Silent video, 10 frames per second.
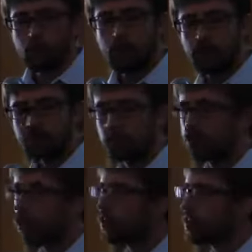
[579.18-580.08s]
Because
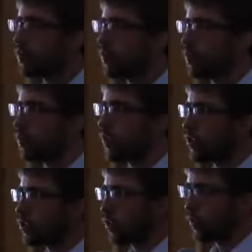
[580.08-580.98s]
there's always something that we
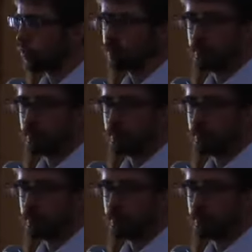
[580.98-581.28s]
can do